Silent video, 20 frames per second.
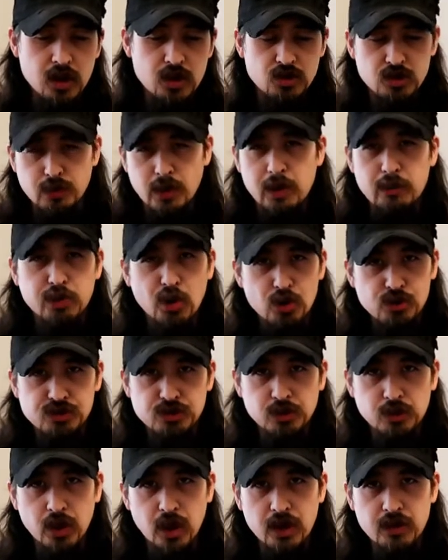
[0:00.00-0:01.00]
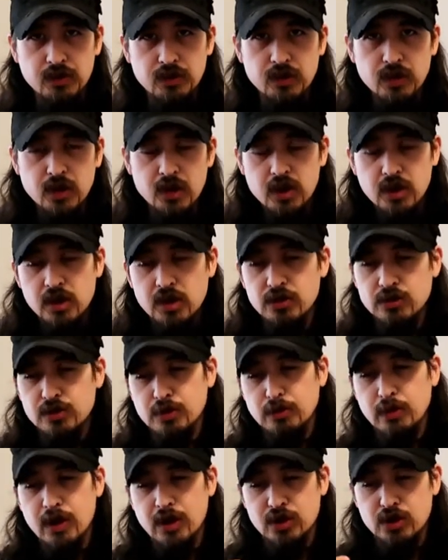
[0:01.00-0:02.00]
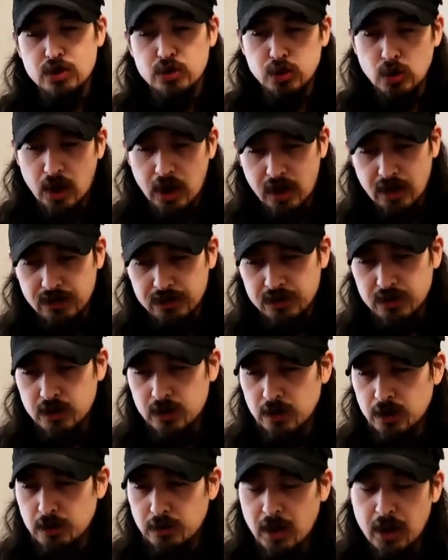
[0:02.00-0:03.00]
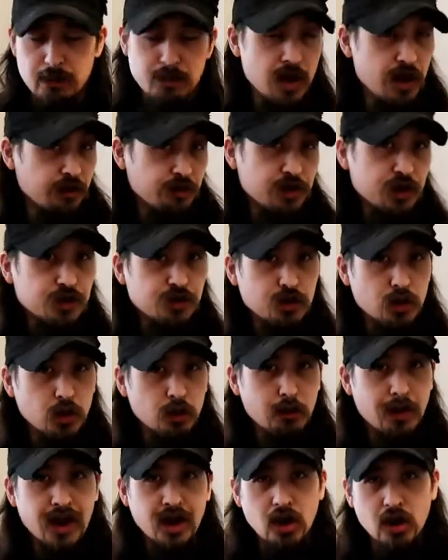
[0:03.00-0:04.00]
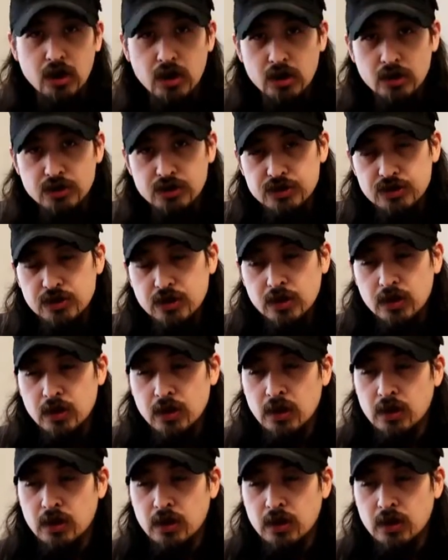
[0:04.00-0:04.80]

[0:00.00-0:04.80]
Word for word: into my personal life, into my craft, my metaphysical, my arts,